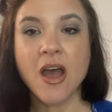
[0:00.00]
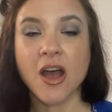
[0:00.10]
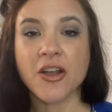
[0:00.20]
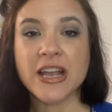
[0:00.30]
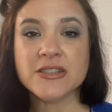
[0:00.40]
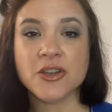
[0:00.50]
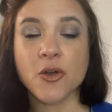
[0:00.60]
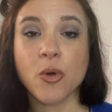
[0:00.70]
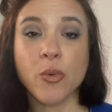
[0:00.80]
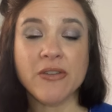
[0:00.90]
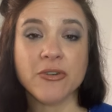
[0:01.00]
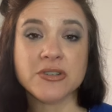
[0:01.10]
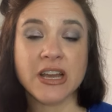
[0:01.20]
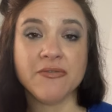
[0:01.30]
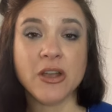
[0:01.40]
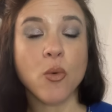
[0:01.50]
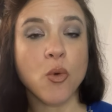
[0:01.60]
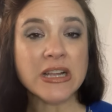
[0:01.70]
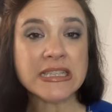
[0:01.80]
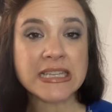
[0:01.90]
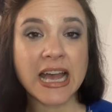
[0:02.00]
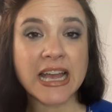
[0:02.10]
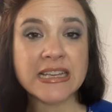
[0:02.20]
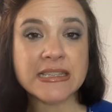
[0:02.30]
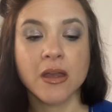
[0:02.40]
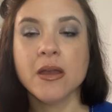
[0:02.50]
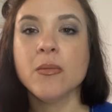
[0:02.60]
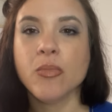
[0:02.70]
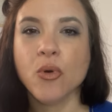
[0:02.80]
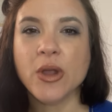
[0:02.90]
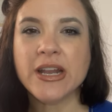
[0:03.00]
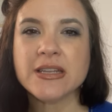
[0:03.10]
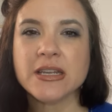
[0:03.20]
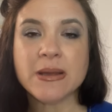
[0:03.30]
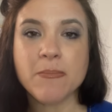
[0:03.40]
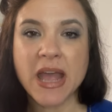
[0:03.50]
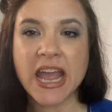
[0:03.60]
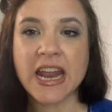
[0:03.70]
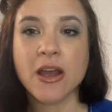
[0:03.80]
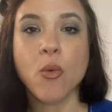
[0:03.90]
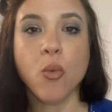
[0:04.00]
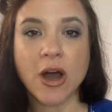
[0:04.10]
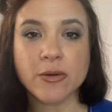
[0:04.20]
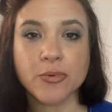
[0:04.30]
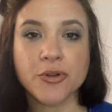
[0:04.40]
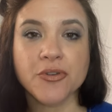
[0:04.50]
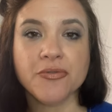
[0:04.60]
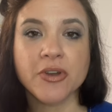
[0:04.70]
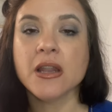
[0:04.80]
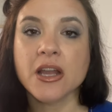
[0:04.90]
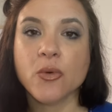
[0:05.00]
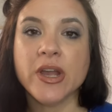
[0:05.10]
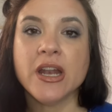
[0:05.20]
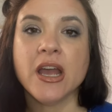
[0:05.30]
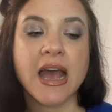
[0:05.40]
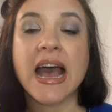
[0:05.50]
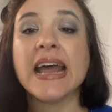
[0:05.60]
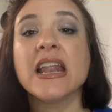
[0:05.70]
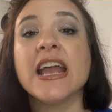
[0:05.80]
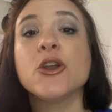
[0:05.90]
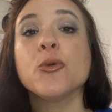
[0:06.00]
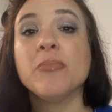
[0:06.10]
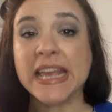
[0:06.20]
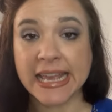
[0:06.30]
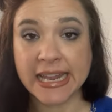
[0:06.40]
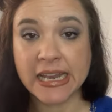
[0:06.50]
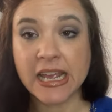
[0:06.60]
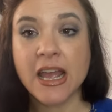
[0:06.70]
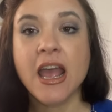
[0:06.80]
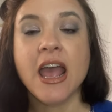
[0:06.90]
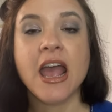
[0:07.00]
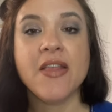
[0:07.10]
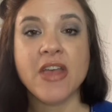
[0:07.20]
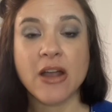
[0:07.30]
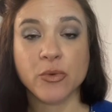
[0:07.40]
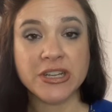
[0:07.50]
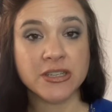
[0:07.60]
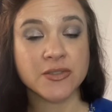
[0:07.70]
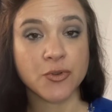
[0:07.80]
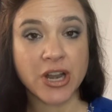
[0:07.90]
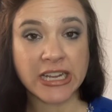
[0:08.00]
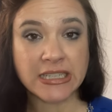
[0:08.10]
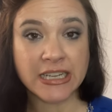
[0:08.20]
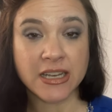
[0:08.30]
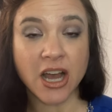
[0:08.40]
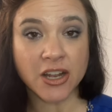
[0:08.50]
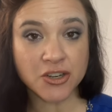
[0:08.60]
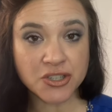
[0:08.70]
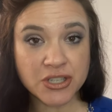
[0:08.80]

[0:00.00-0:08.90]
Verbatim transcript: Okay, so we first have the one size point made waterproof liquid eyeliner pen and that retails for $19.